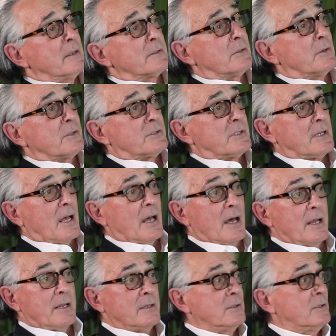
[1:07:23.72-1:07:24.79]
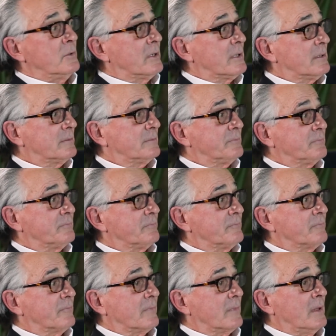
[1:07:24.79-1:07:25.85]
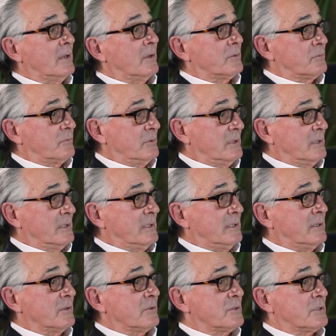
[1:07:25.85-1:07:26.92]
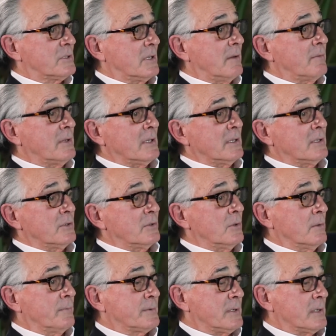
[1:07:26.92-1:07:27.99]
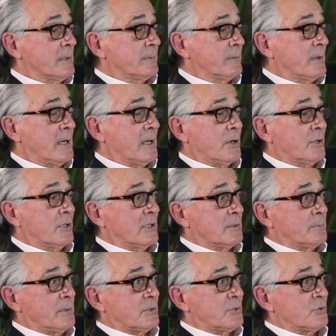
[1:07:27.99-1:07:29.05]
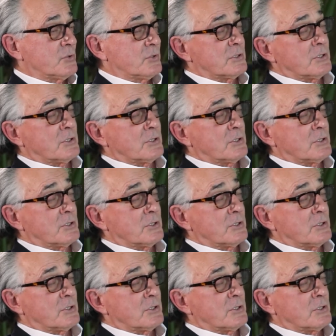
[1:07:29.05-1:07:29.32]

So I said, "I didn't do it." And he goes, Really? Because evidently you're the only photographer. How did he get the pictures?